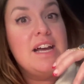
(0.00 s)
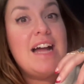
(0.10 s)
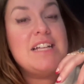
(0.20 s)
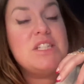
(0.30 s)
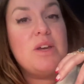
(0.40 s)

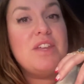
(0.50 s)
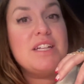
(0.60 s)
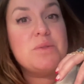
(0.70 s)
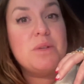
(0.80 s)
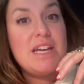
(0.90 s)
And so I think
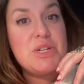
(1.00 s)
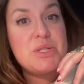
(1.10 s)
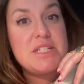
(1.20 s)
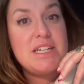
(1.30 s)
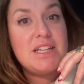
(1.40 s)
it's really
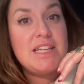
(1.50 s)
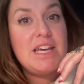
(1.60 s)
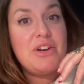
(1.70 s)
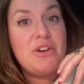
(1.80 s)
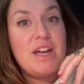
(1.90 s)
interesting on the
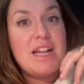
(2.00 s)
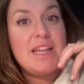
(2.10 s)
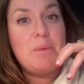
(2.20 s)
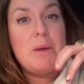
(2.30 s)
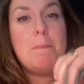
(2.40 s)
internet.
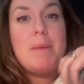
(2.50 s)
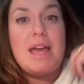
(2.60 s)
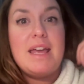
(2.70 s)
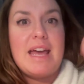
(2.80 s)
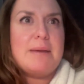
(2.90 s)
Like
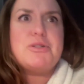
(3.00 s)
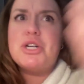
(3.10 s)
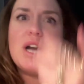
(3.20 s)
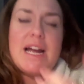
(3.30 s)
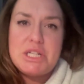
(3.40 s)
and I'm
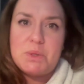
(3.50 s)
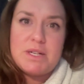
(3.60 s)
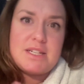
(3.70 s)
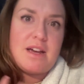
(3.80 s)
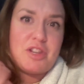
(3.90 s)
sure I do
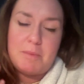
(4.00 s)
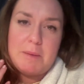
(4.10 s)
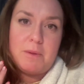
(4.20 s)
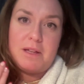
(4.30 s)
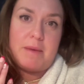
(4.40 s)
it to other
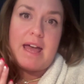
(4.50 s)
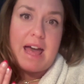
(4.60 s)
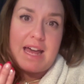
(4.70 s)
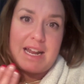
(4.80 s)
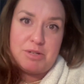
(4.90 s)
people in my
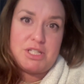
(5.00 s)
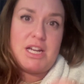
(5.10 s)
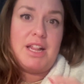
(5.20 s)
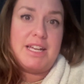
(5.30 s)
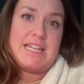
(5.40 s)
head. I'm just
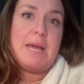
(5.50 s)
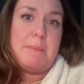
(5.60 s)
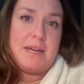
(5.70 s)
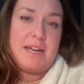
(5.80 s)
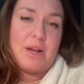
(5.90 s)
not like
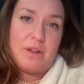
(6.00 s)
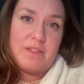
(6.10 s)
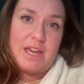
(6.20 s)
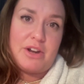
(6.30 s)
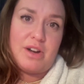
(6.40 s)
typing it out on
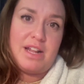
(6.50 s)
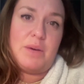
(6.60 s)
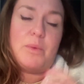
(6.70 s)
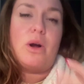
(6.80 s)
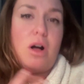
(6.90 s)
the internet.
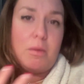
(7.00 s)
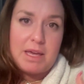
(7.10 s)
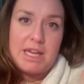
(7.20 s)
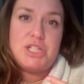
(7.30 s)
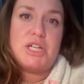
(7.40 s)
Like we're all
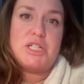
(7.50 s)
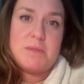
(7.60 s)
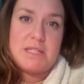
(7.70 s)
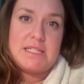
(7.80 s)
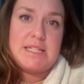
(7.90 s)
making
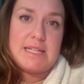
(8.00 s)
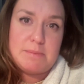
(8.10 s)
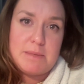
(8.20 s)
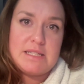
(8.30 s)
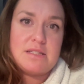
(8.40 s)
judgments and
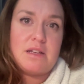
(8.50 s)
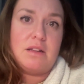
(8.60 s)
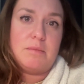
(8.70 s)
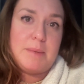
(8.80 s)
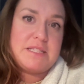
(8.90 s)
assessments
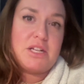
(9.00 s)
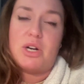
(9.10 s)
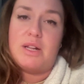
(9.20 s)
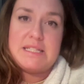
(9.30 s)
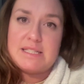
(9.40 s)
based on
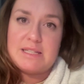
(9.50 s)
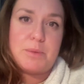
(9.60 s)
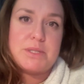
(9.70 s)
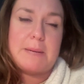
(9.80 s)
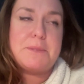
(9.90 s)
our lenses and
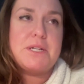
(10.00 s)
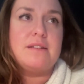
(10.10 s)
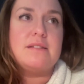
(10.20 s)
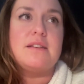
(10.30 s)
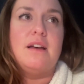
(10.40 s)

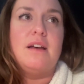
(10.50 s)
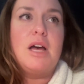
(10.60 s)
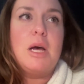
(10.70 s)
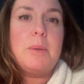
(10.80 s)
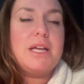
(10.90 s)
perceptions.
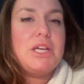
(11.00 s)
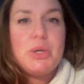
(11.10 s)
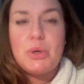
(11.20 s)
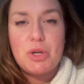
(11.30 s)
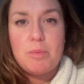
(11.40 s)
But like, you
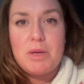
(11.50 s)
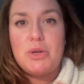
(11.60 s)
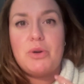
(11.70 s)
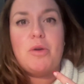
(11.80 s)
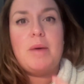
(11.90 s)
don't know me, you
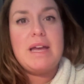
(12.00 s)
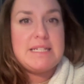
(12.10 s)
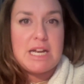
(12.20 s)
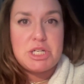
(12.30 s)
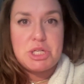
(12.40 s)
don't know my
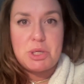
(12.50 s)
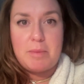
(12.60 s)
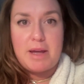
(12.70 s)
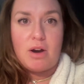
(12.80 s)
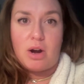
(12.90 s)
intention or
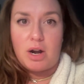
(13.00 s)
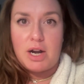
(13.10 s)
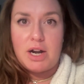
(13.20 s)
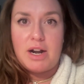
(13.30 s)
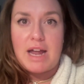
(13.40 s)
my
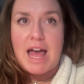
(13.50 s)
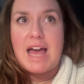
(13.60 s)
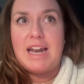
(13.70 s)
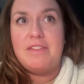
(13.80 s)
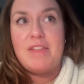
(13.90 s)
heart.
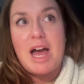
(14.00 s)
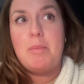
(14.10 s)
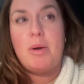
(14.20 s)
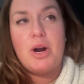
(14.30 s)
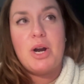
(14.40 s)
And that
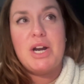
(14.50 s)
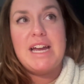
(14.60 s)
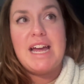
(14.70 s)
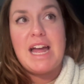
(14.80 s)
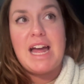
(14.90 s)
part
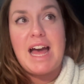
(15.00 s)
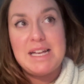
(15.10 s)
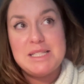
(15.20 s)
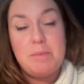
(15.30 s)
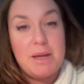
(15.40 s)

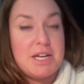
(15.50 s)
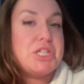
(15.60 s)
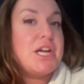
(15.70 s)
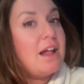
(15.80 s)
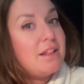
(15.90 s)
has been a
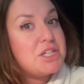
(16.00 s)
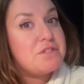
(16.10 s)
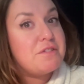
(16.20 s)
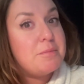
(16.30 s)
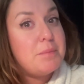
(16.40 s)

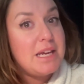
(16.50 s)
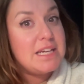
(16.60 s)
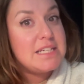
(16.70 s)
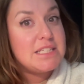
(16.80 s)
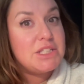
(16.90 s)
challenge for
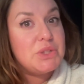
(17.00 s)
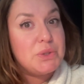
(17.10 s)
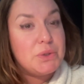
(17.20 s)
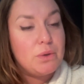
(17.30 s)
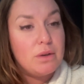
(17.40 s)
me
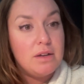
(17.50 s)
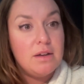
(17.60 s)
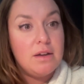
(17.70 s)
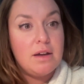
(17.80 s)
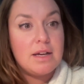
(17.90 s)
to
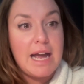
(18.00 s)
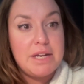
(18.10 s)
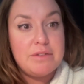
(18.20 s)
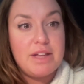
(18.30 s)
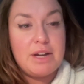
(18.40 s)

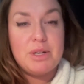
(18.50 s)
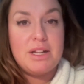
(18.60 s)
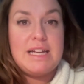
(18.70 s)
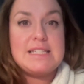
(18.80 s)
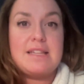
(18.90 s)
kind of like
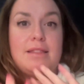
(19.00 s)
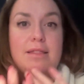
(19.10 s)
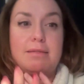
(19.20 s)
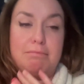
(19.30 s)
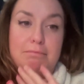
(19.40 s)
realize
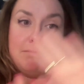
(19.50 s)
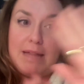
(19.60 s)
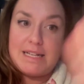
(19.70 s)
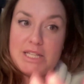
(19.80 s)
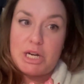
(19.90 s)

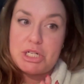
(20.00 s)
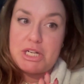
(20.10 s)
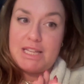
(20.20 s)
that's their shit.